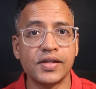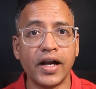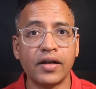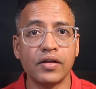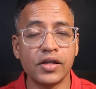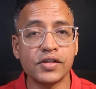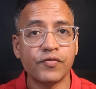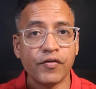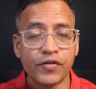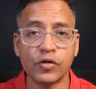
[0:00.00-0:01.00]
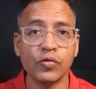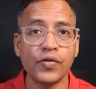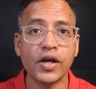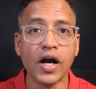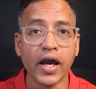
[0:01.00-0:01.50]
that this
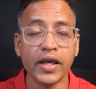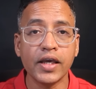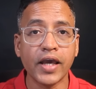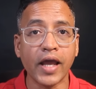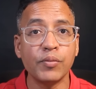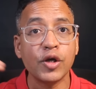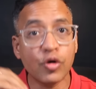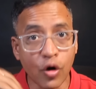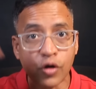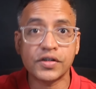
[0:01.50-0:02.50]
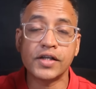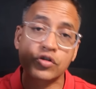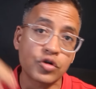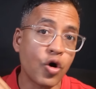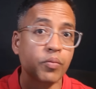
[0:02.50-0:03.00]
52-week high can be crossed and
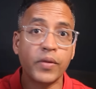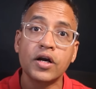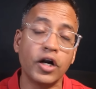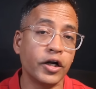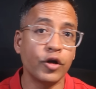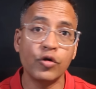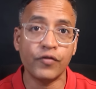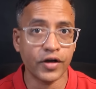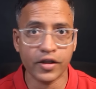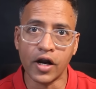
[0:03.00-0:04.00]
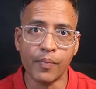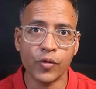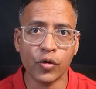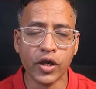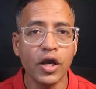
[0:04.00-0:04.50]
stock may continue further up.
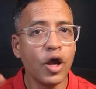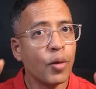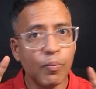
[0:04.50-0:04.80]
Okay.